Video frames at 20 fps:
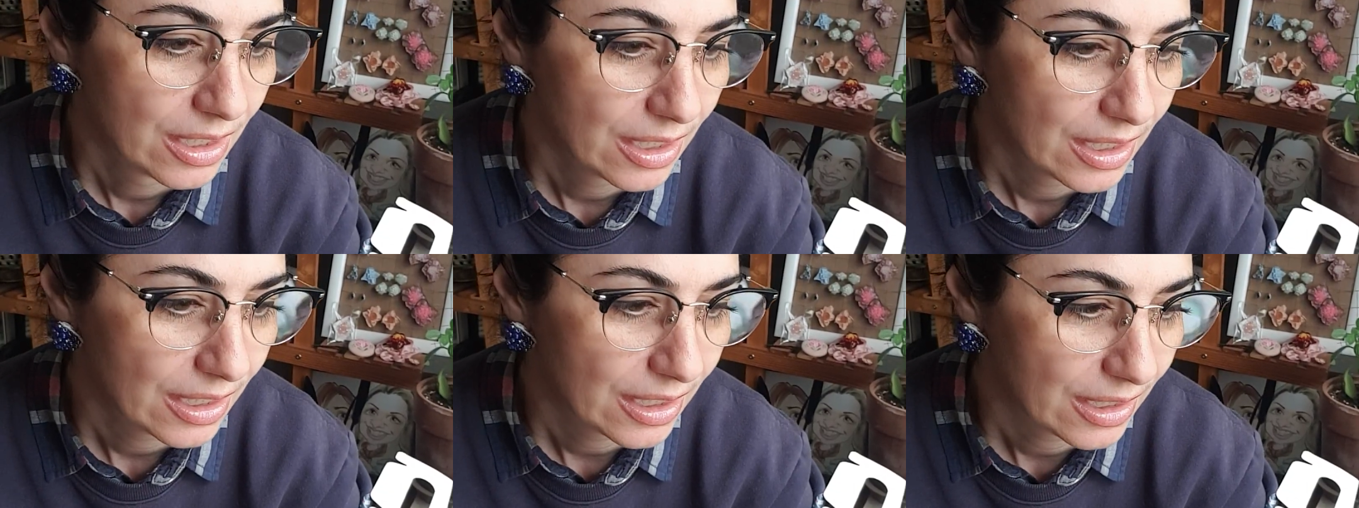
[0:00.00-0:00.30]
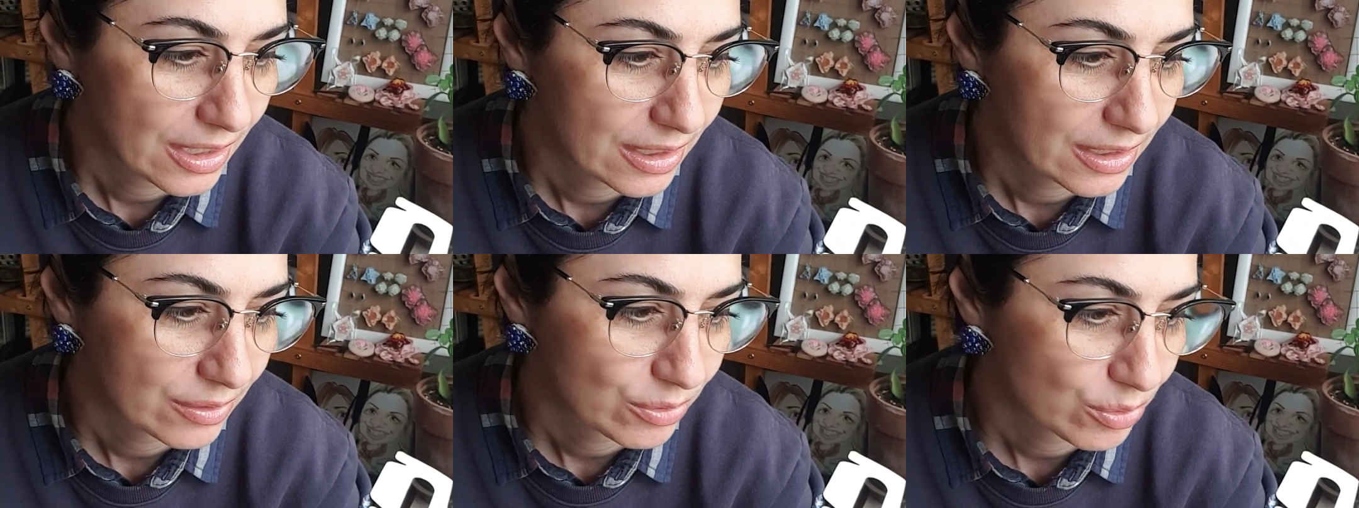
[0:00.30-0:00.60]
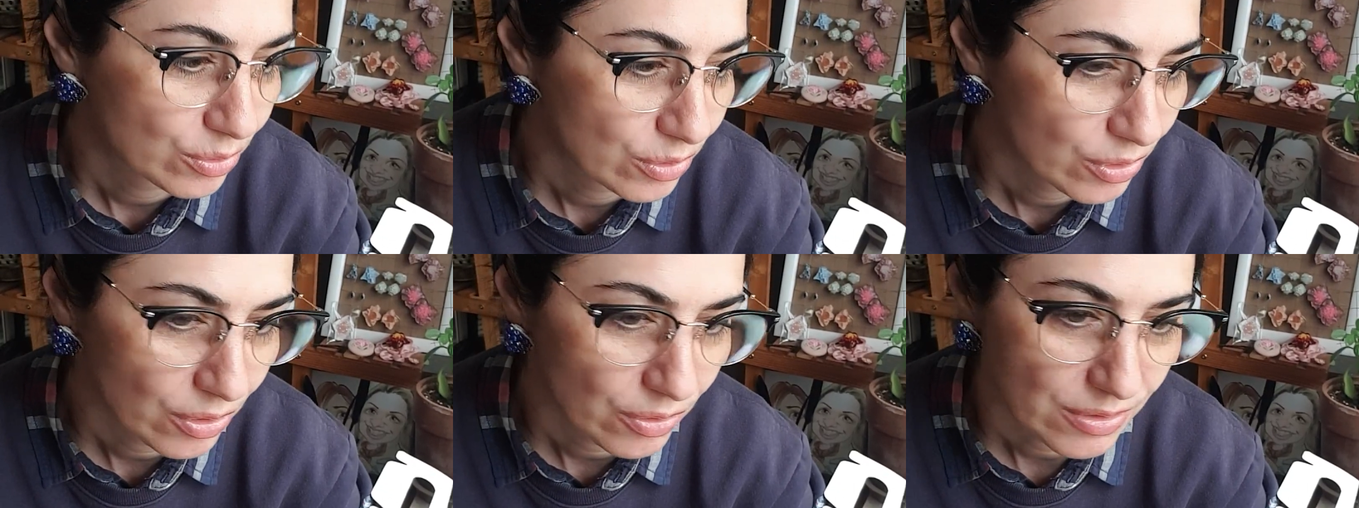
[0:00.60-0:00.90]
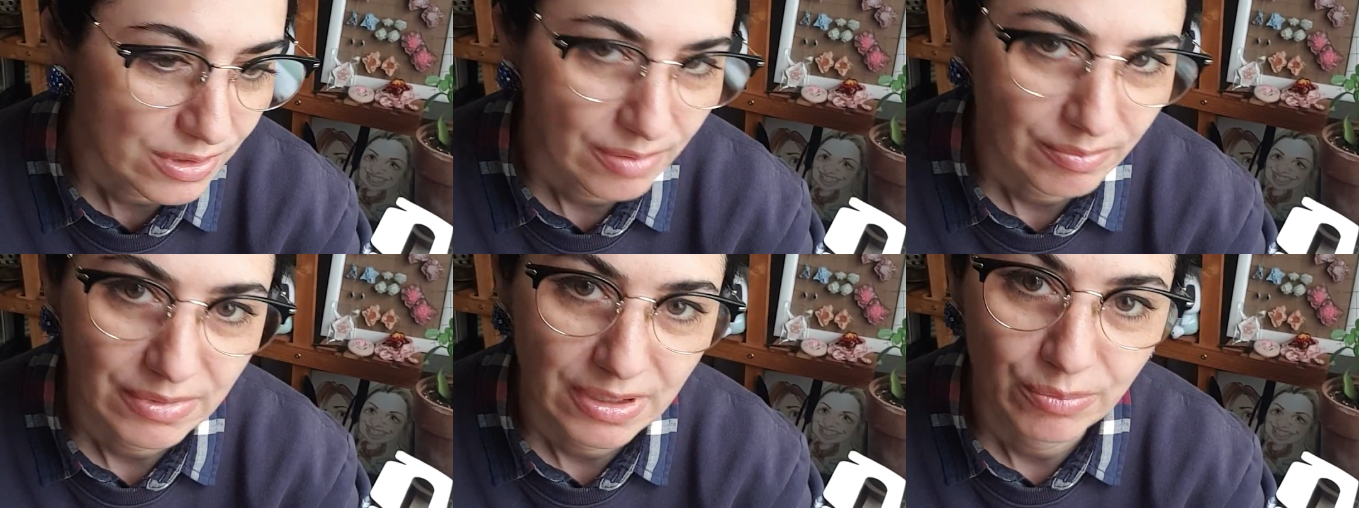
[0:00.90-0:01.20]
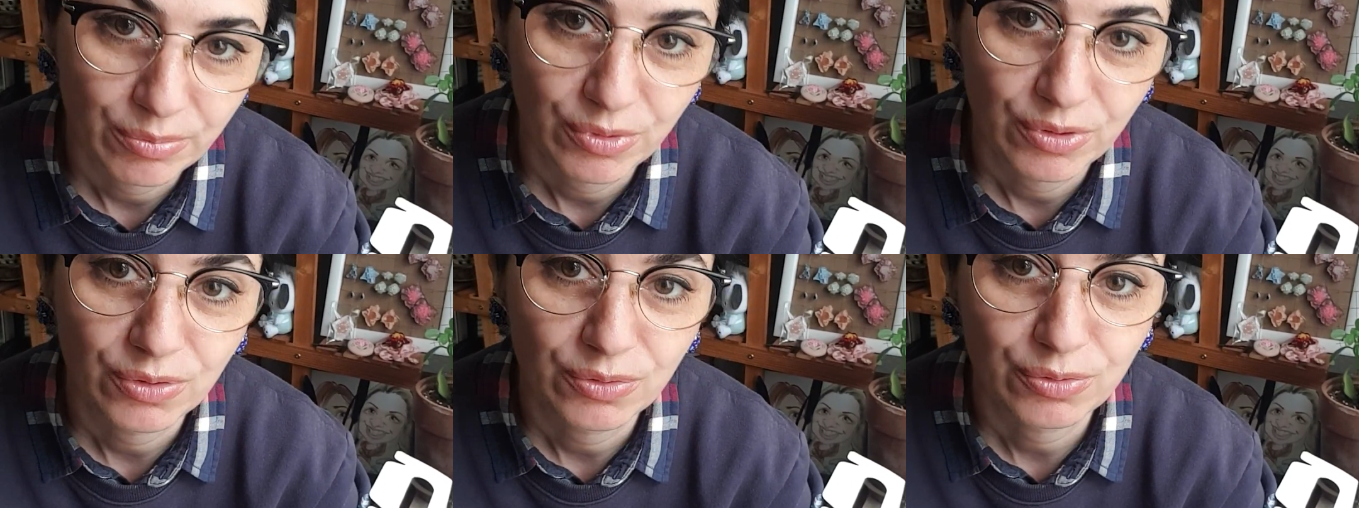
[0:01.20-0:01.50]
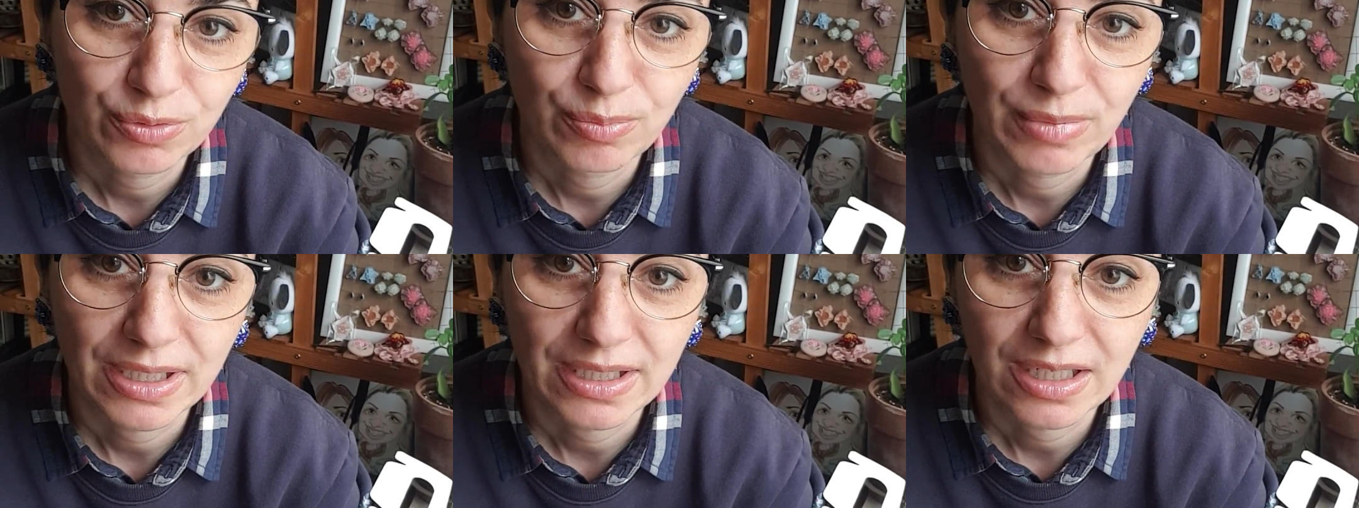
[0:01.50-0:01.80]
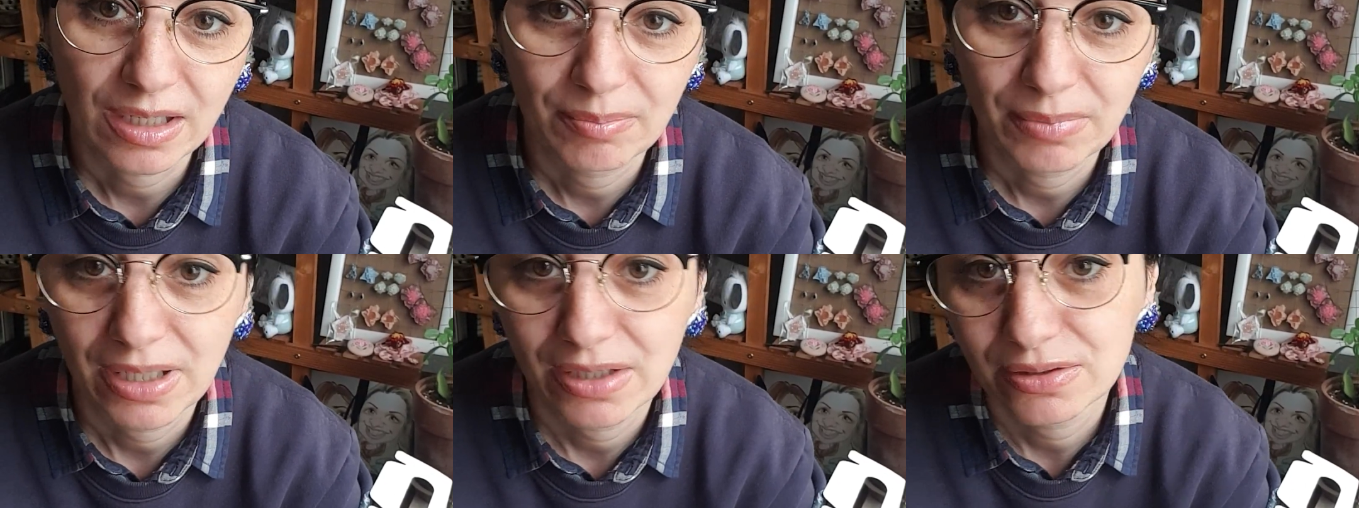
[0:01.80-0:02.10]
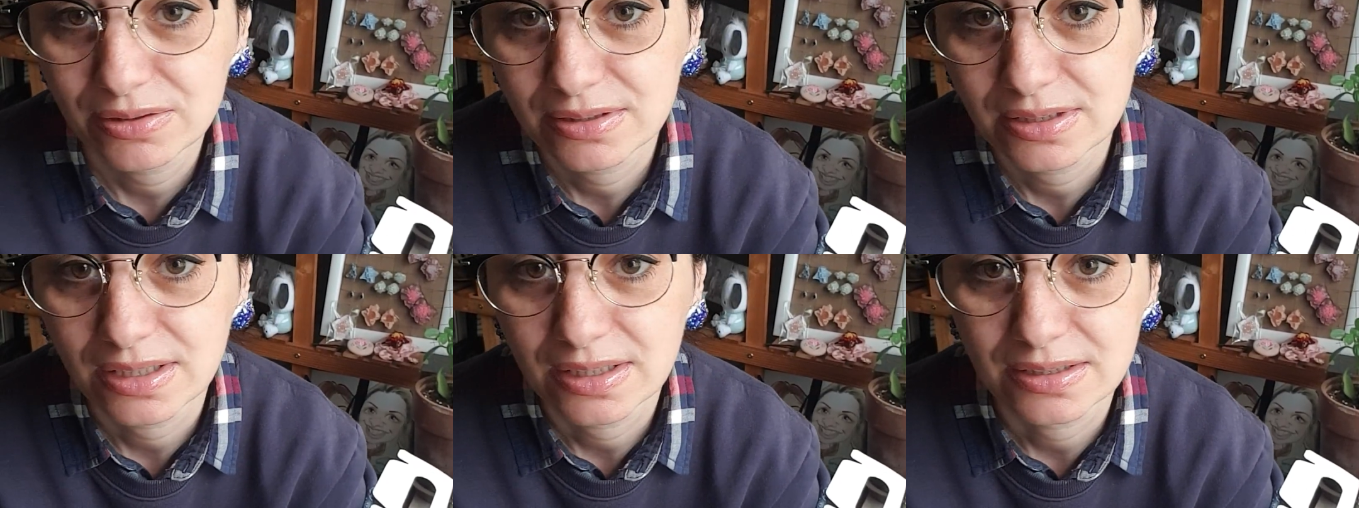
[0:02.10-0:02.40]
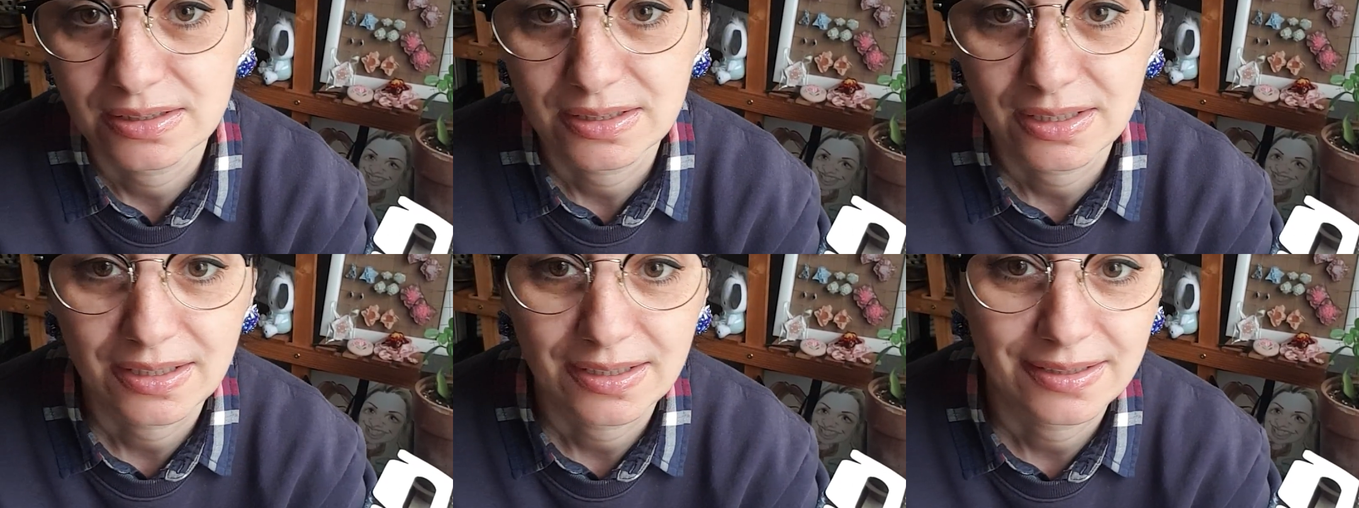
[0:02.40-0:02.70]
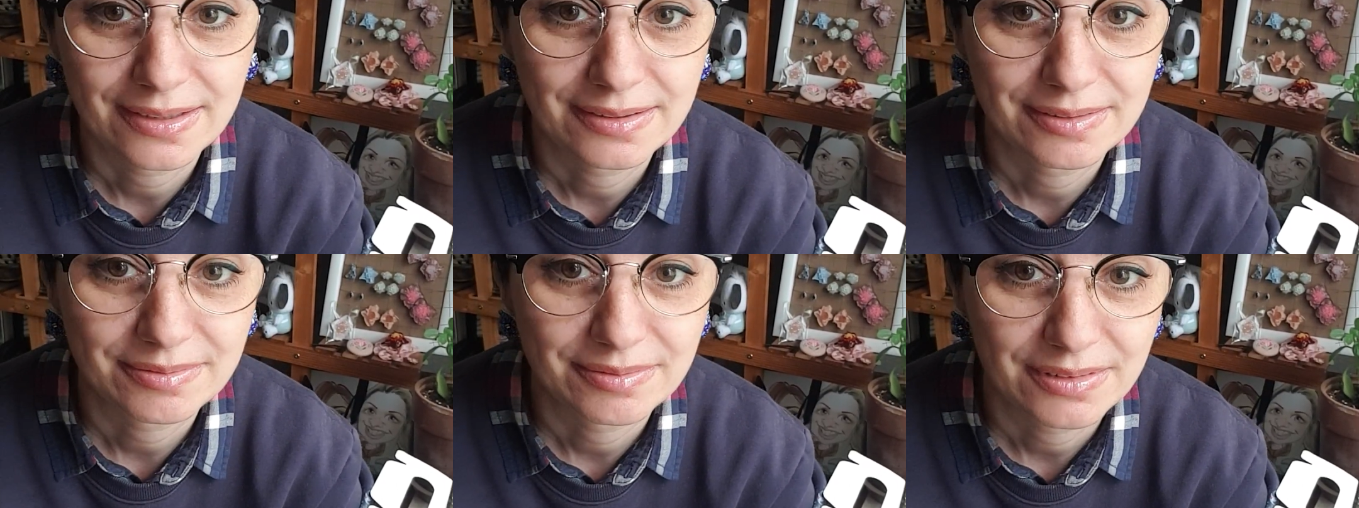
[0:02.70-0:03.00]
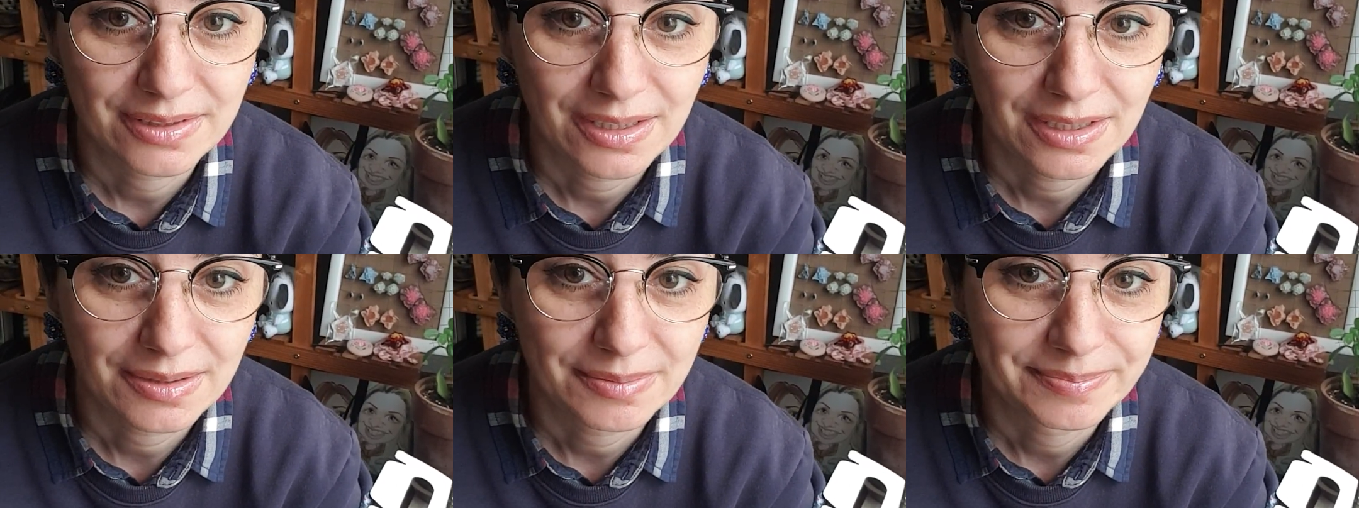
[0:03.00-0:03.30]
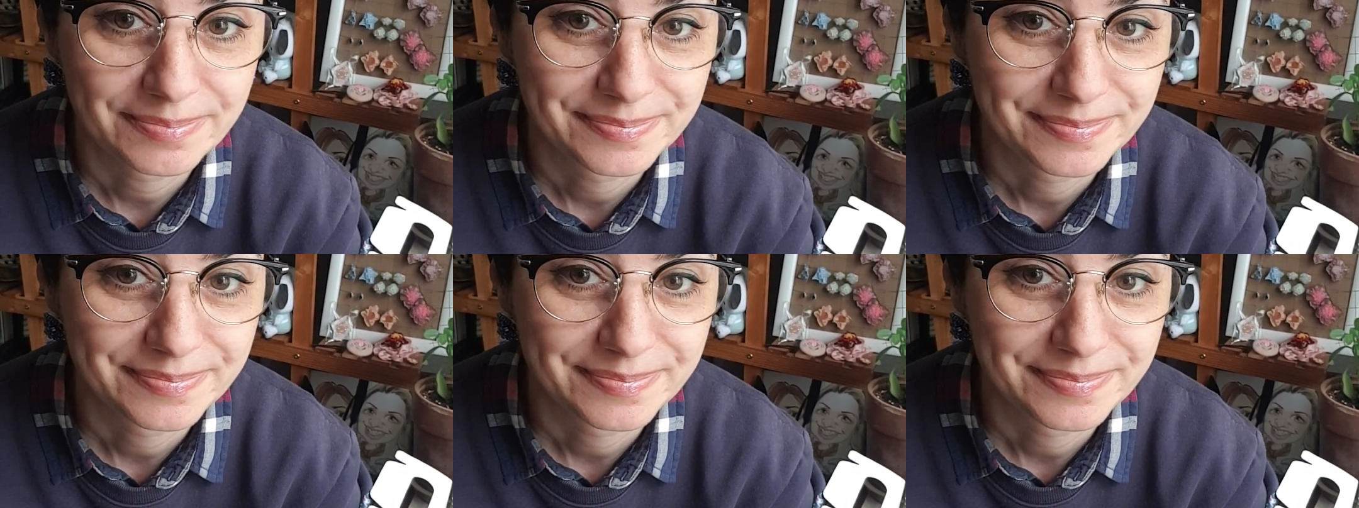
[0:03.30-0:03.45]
And who knows, something beautiful might come out. And then, yeah,